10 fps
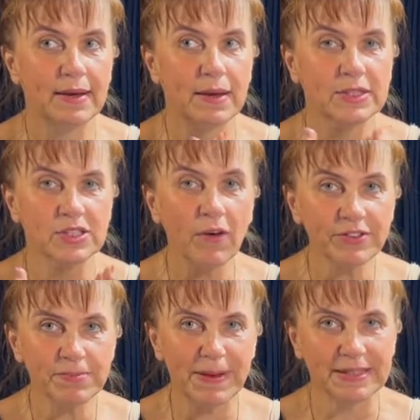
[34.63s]

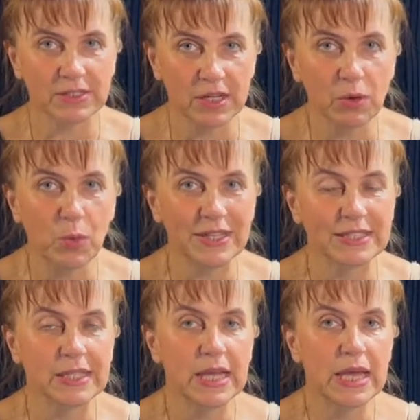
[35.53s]
Soft pastel
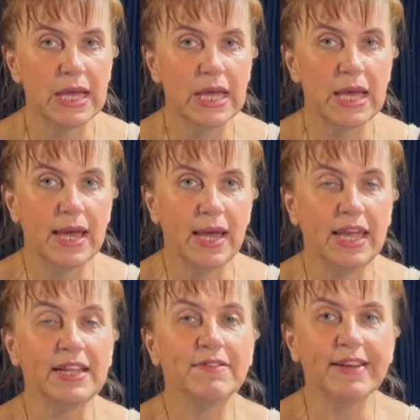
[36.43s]
was
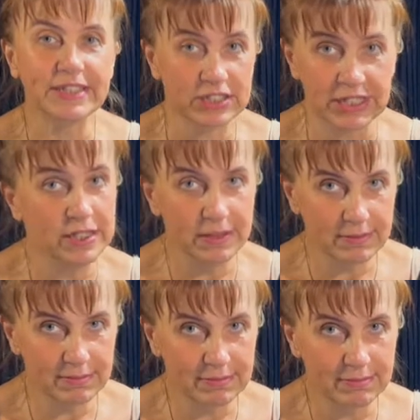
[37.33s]
invented
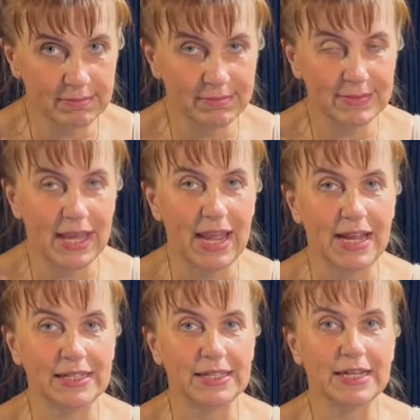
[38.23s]

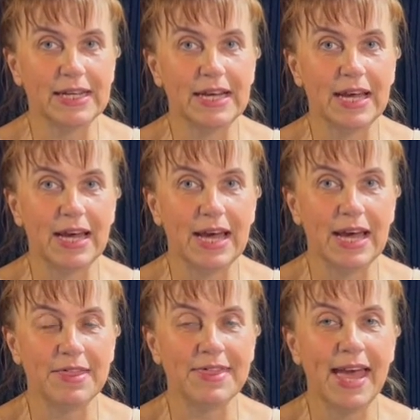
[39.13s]
in
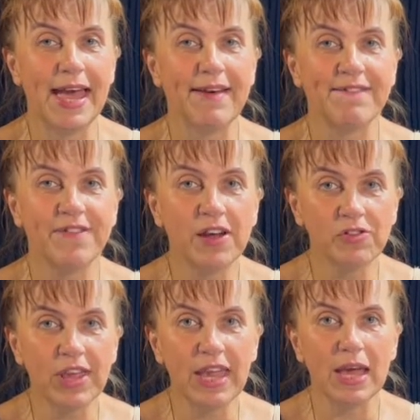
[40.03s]
the
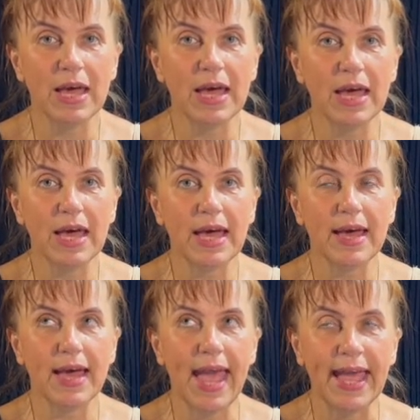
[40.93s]
very
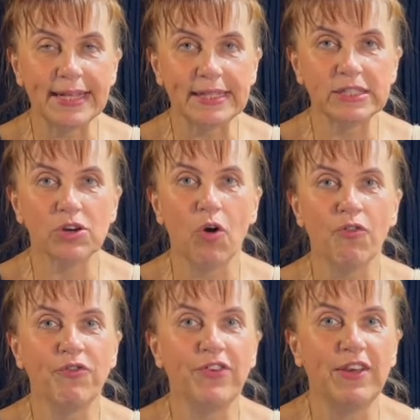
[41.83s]
end of
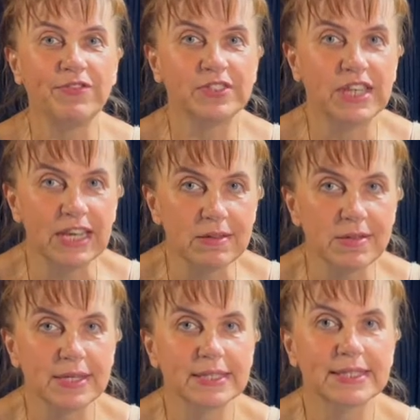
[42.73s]

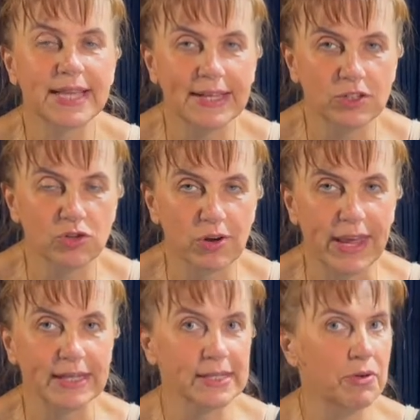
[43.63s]
15th century.
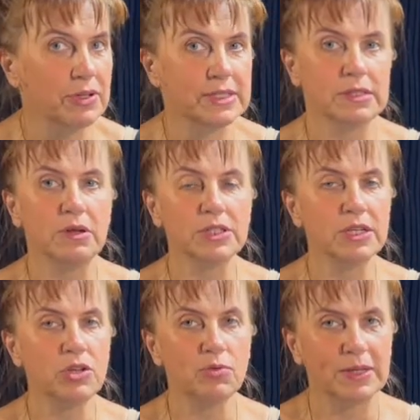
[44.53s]
So it's not a
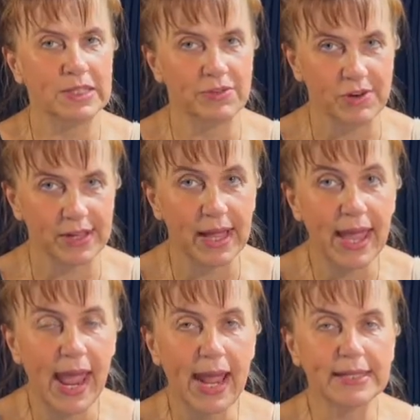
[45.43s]
new material.
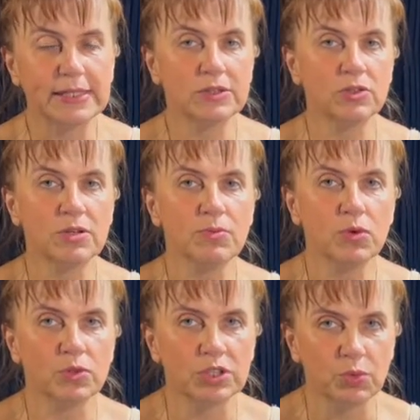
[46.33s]
It's not a
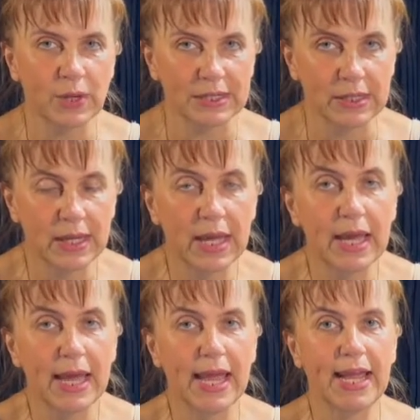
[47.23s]
modern one.
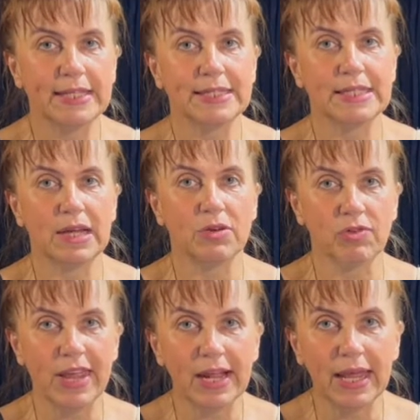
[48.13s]
It's
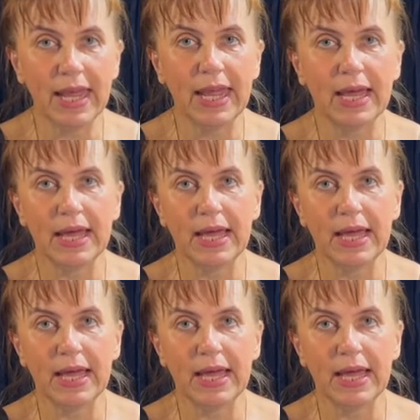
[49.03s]
really